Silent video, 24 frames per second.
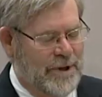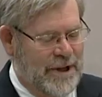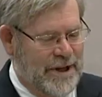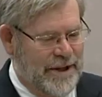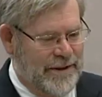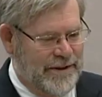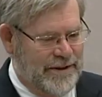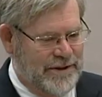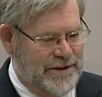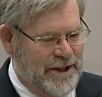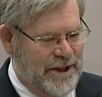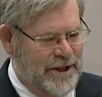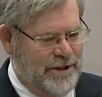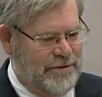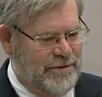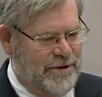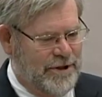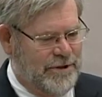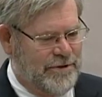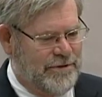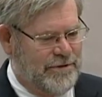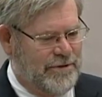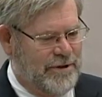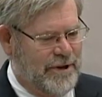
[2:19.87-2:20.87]
The state
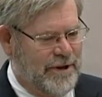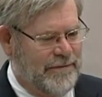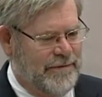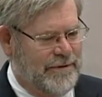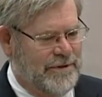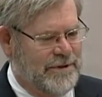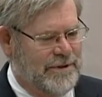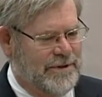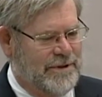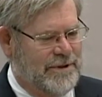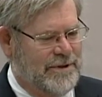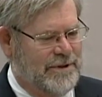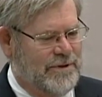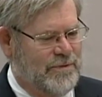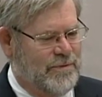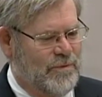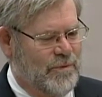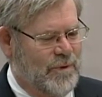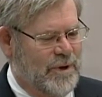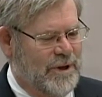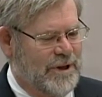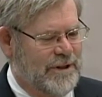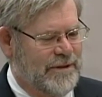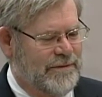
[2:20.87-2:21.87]
treasurer's office is
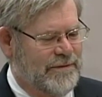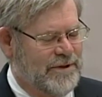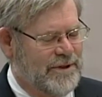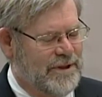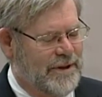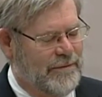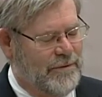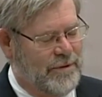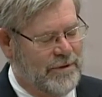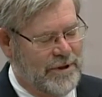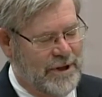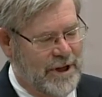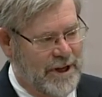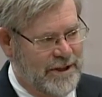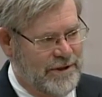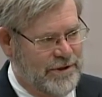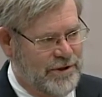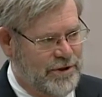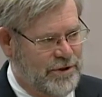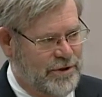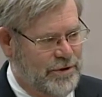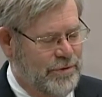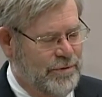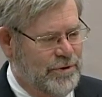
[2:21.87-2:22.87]
one of several
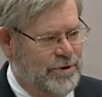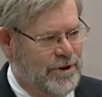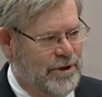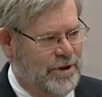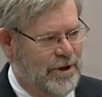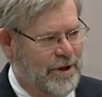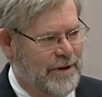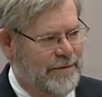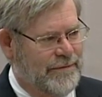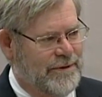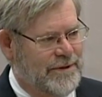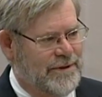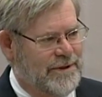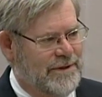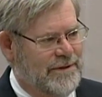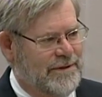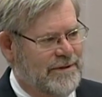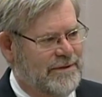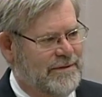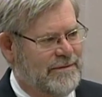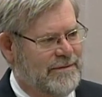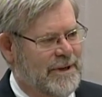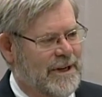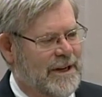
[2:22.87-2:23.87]
constitutional
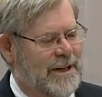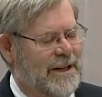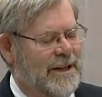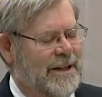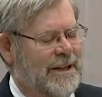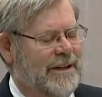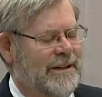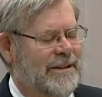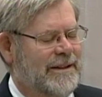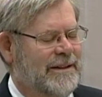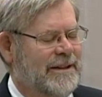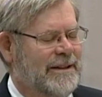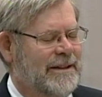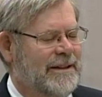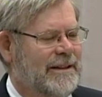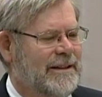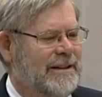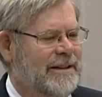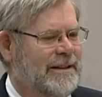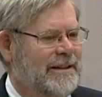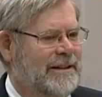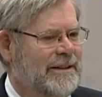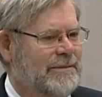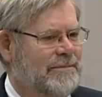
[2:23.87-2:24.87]
offices.
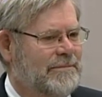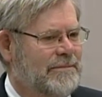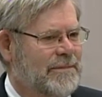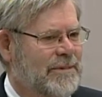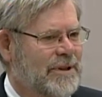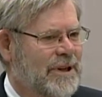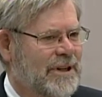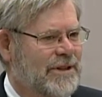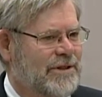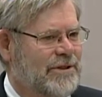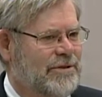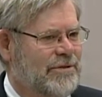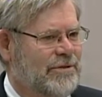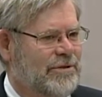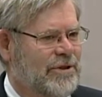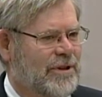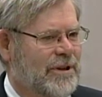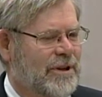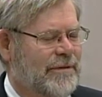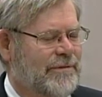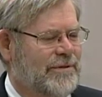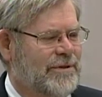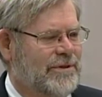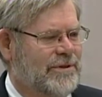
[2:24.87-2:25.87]
The constitutional
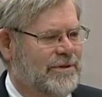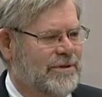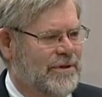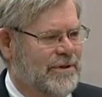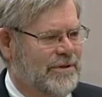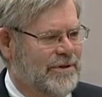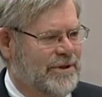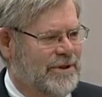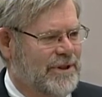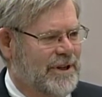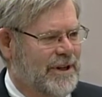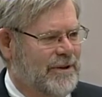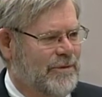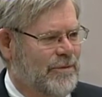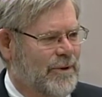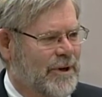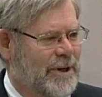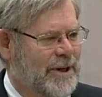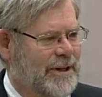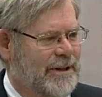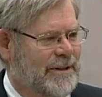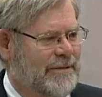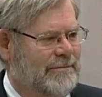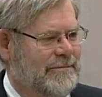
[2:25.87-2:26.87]
offices are
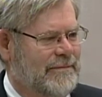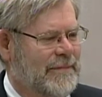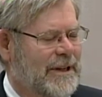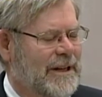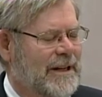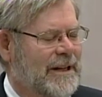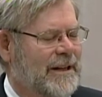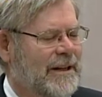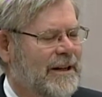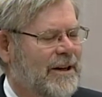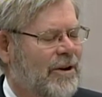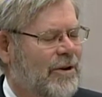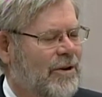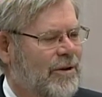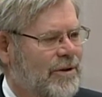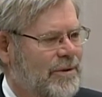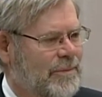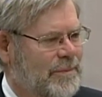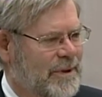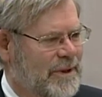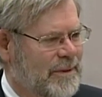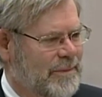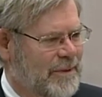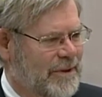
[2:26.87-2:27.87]
statewide. All the
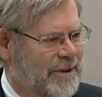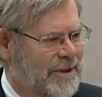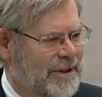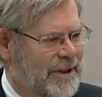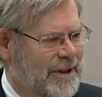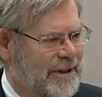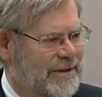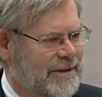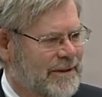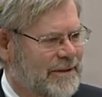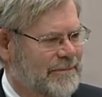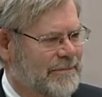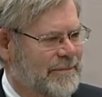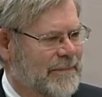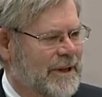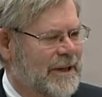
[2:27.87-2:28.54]
people elect them.